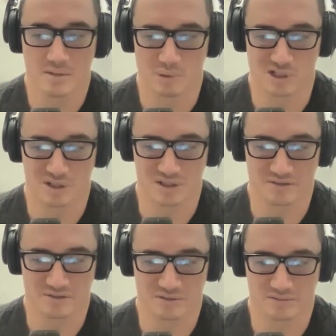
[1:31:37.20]
because
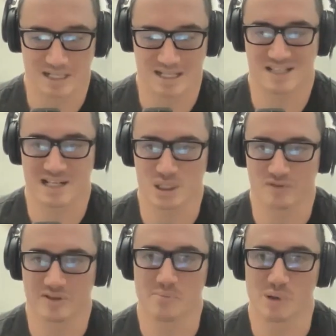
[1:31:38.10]
of that sense
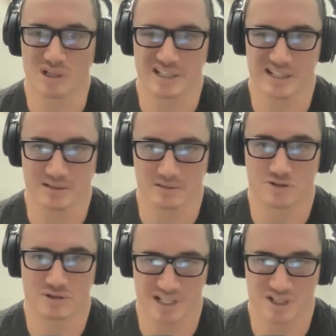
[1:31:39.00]
of embodying
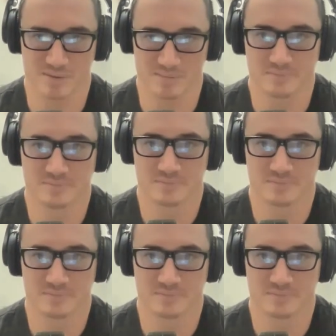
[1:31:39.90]
tradition.